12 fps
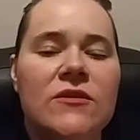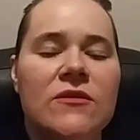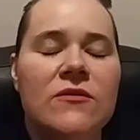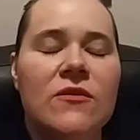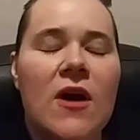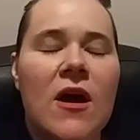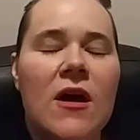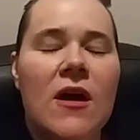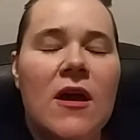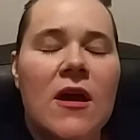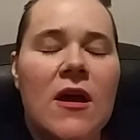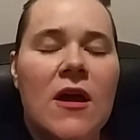to.
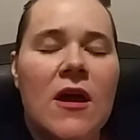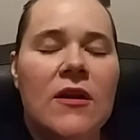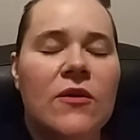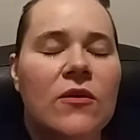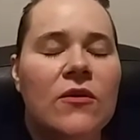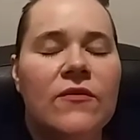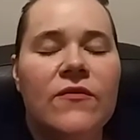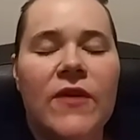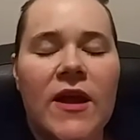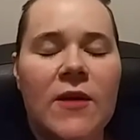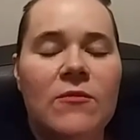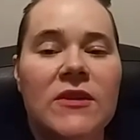and your whole
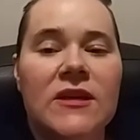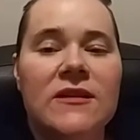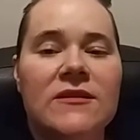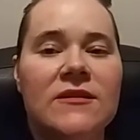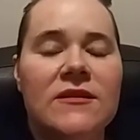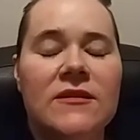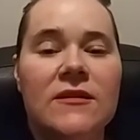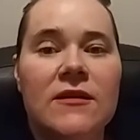families, and